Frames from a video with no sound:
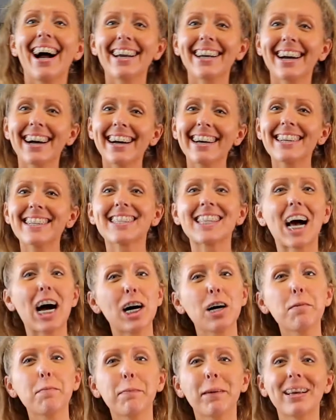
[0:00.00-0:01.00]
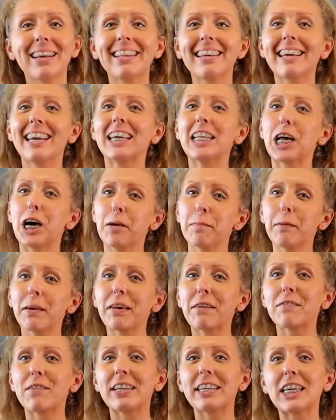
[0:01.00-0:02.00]
Hi guys, I'm Bailey and I make
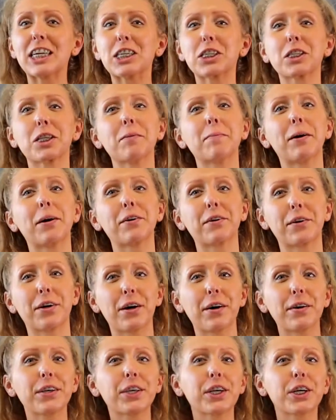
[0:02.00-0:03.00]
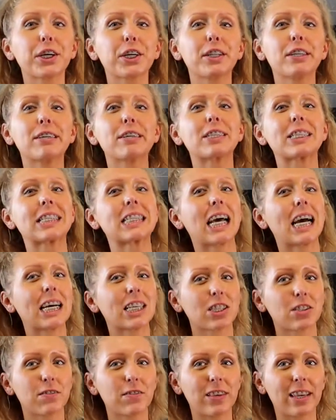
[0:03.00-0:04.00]
videos about growing your glutes
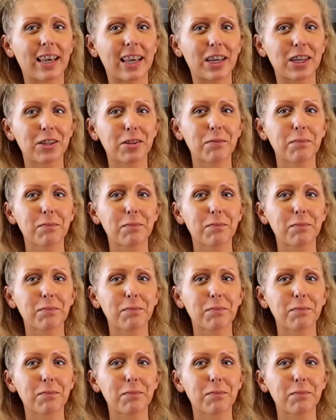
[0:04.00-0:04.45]
as a vegan.